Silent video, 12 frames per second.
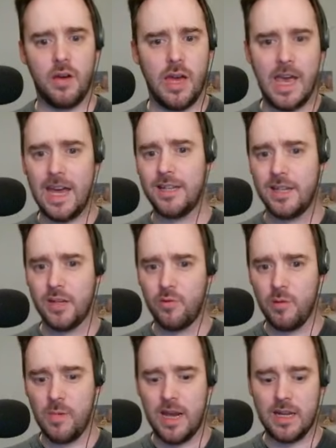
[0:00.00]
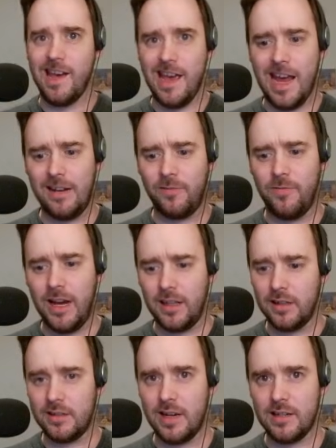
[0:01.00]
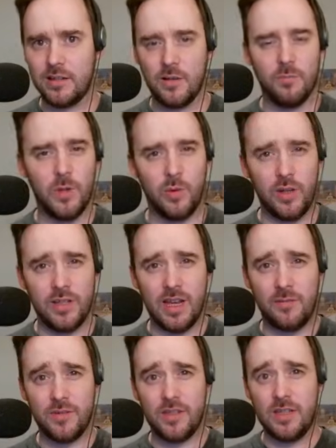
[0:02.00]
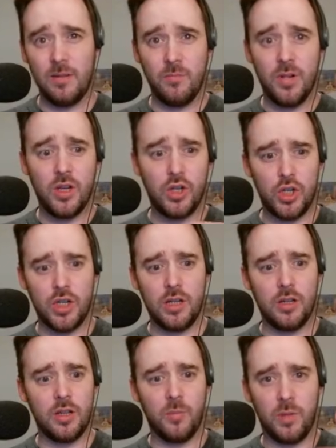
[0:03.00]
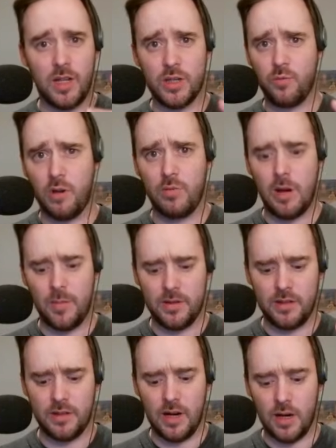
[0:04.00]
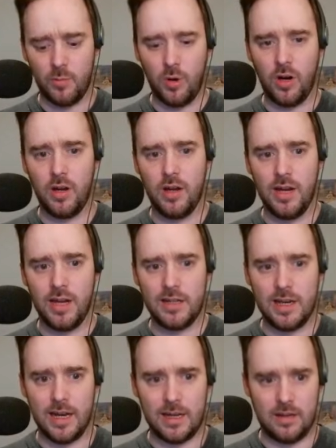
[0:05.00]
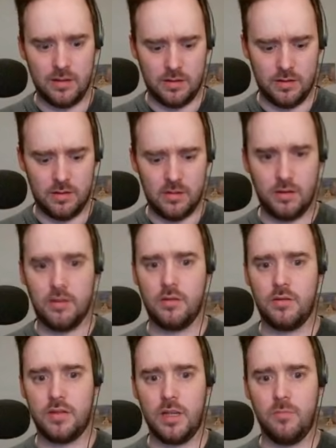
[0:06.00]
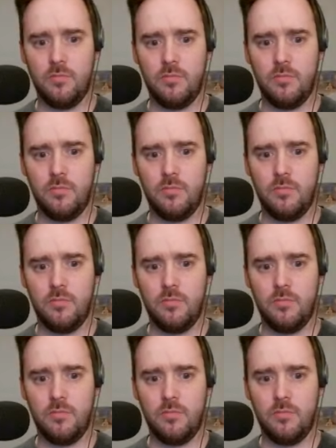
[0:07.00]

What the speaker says: 18 remaining. And final test. Marines have Stim, Shield, +1 weapons and armor. Attack. Stim.